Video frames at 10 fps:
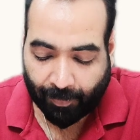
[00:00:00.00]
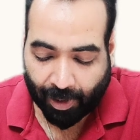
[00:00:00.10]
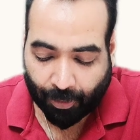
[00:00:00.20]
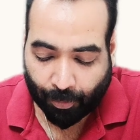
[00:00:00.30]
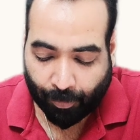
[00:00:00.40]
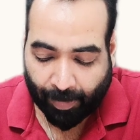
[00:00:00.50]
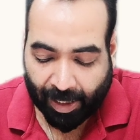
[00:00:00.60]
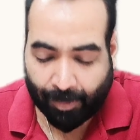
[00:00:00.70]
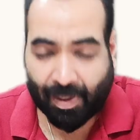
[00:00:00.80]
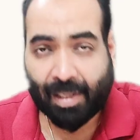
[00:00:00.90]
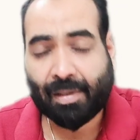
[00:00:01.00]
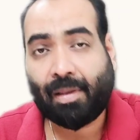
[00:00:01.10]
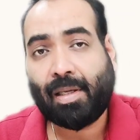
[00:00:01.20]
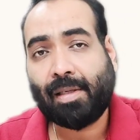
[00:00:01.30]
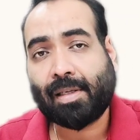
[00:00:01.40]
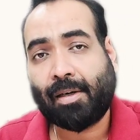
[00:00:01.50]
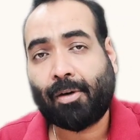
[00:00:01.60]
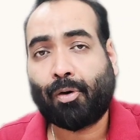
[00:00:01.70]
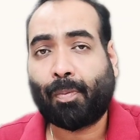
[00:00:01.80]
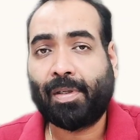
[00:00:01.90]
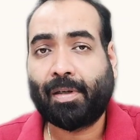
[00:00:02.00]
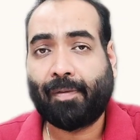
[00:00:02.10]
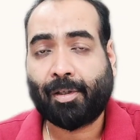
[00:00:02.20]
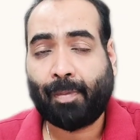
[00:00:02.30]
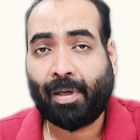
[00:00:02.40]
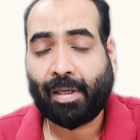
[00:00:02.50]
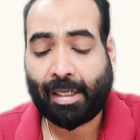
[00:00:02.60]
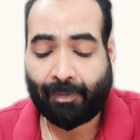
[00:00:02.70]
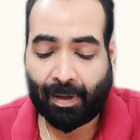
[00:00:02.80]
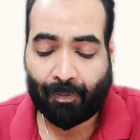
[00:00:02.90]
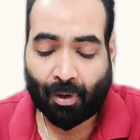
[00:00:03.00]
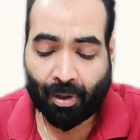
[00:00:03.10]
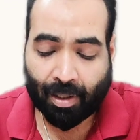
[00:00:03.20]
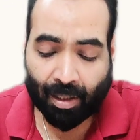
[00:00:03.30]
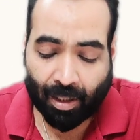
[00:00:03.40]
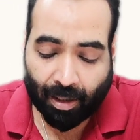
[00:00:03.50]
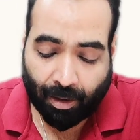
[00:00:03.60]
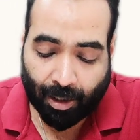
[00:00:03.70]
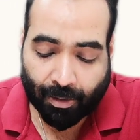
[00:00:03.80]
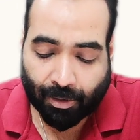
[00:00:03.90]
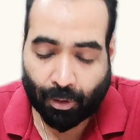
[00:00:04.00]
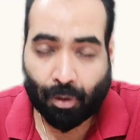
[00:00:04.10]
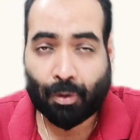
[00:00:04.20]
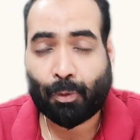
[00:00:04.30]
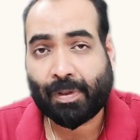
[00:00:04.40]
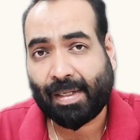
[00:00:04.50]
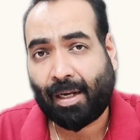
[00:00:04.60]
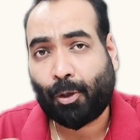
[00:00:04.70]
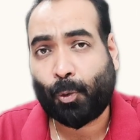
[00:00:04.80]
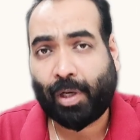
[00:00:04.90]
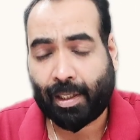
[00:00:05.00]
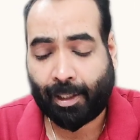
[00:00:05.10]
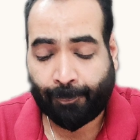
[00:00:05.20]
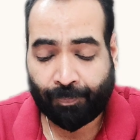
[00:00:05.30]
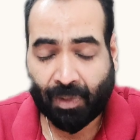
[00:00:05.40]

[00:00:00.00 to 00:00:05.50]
want to minimize these 100 rupees investment. He will want the stock to sell quickly.